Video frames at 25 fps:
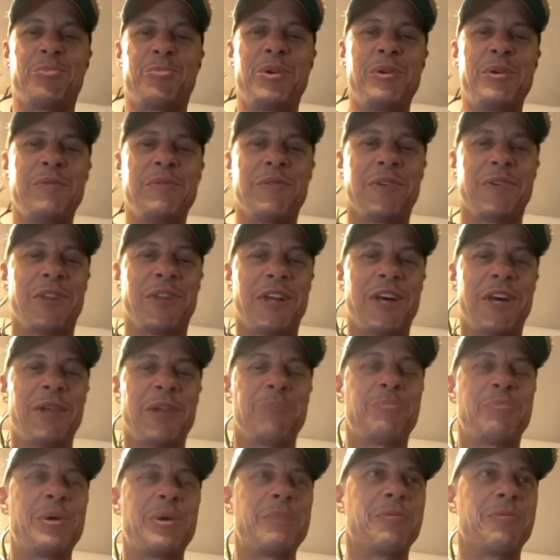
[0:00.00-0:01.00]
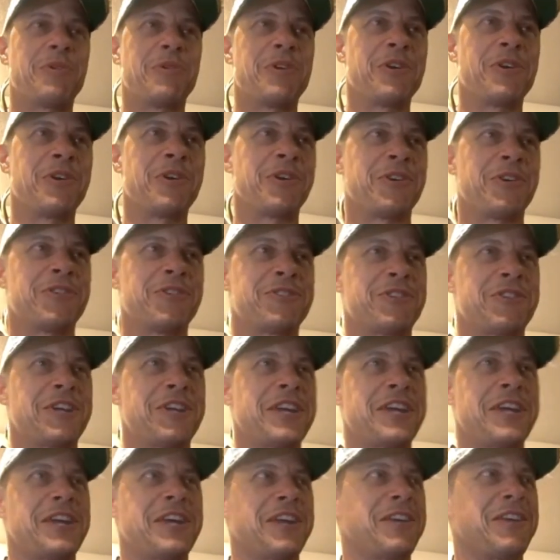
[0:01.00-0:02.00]
A lot of people don't
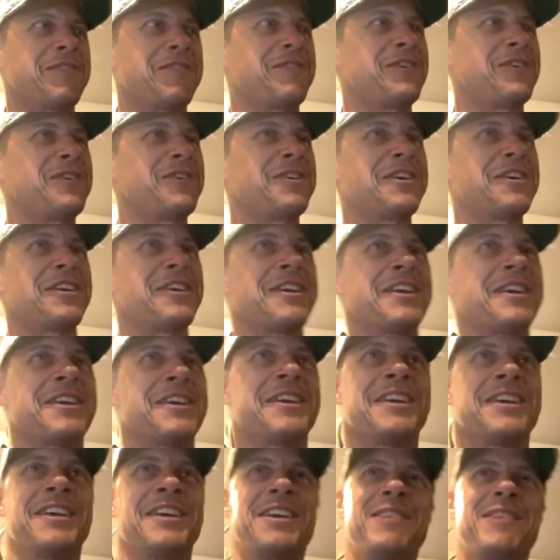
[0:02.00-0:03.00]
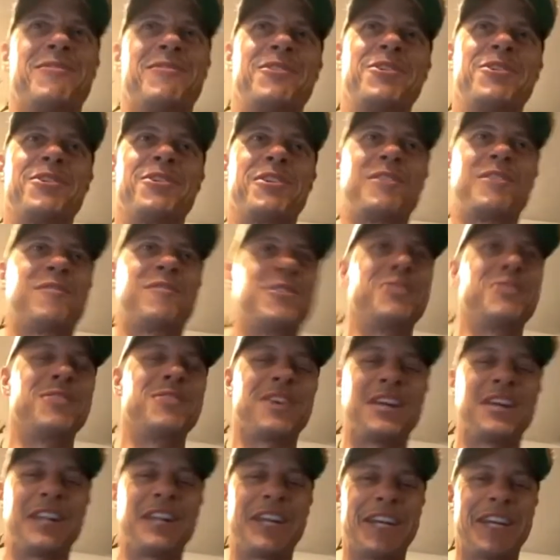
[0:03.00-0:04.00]
understand. If you
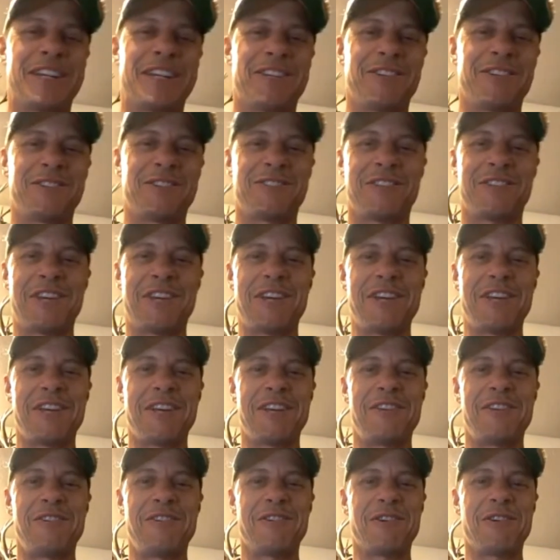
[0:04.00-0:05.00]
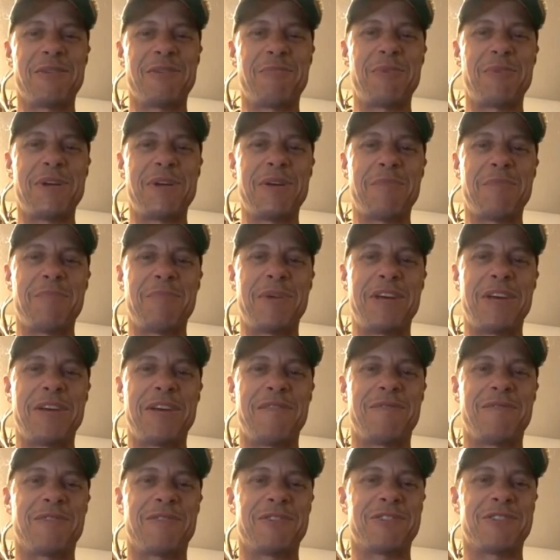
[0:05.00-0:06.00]
neglect your skin, you're going to be in
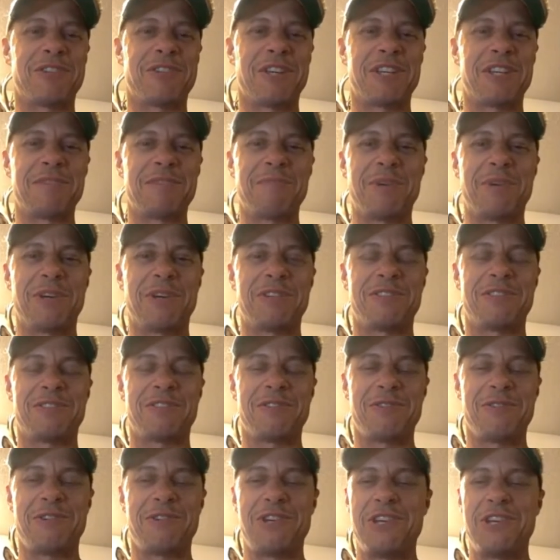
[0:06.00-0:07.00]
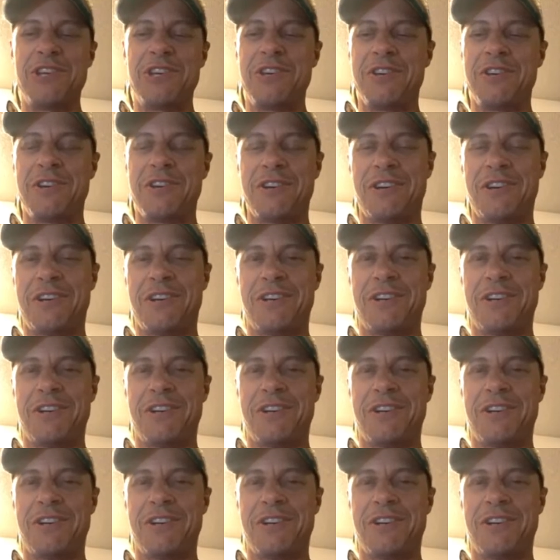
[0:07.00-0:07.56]
bed for 6 months to a year.